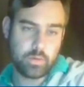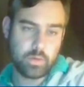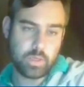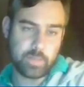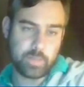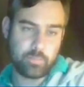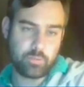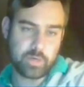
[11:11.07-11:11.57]

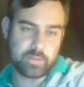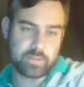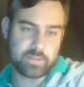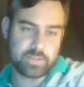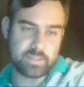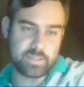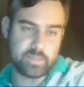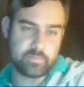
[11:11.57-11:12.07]
I board out
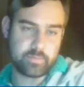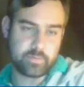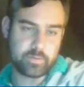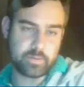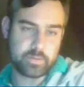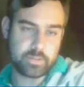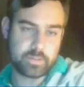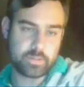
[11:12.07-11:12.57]

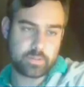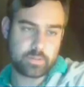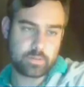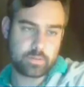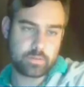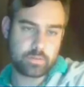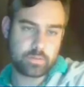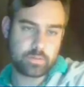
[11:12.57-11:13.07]

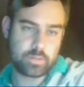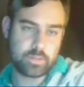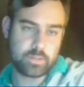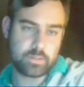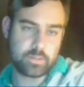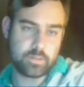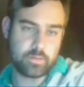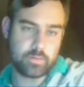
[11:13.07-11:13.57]
Deceivers,
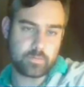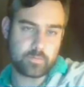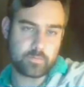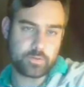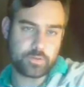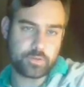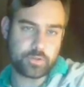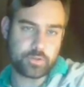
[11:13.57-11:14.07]
since those
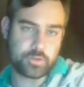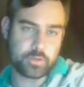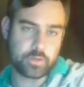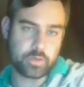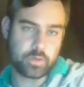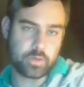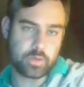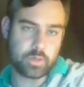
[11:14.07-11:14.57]
for
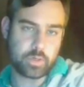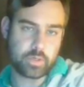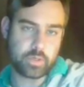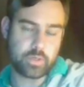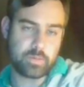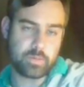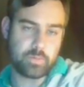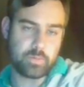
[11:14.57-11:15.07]
sure are
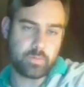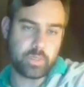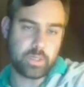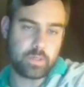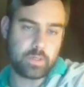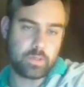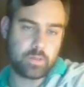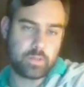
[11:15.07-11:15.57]
going to be
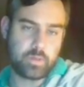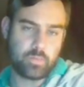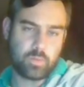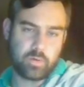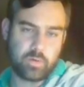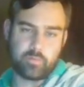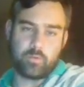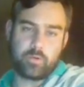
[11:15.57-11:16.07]
weak. They're
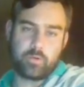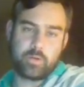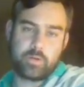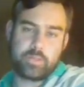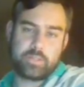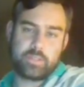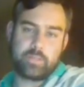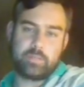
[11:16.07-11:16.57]

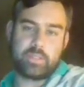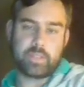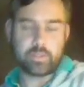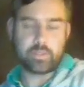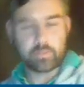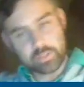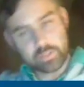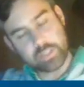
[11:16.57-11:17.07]
1/4s. I mean, they
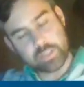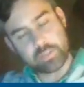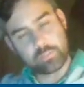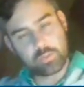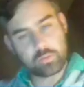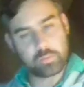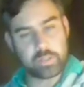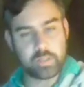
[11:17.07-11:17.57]
don't die to
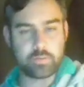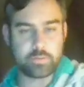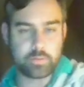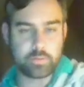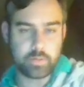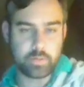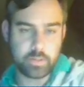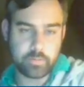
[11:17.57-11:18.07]
bolt, but they don't
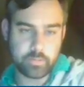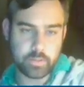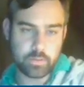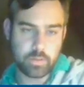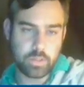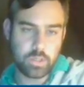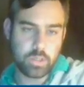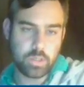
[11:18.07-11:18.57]
do anything.
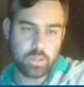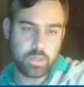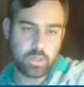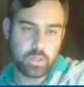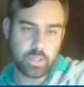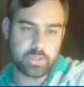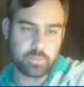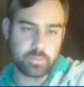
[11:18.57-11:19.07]

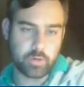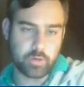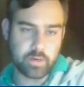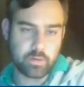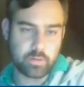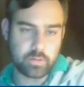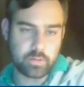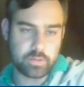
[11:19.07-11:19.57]
I'll actually board out
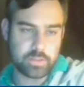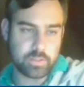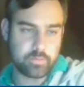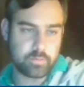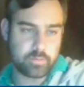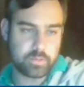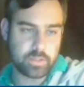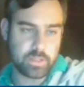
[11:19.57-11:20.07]
all the
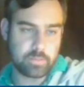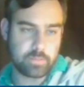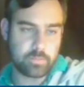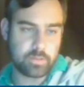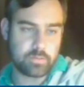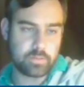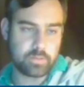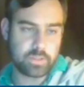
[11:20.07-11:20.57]
Deceivers. I'll keep the
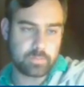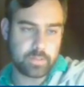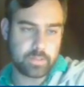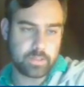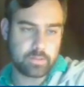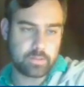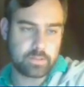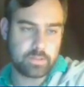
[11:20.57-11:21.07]
2
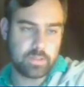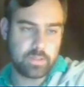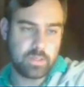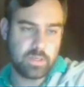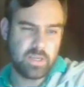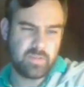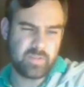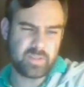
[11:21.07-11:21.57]
Dispels.
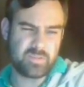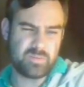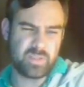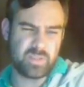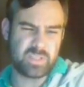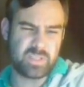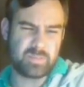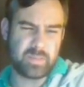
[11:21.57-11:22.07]
I think 2
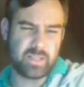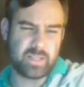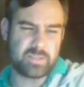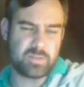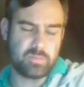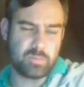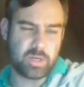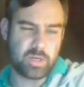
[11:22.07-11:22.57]
Dispel is
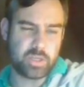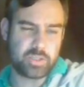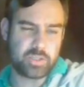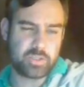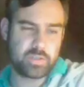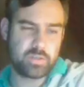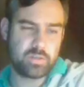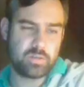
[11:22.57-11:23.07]
too
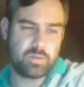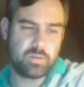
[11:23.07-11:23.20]
much.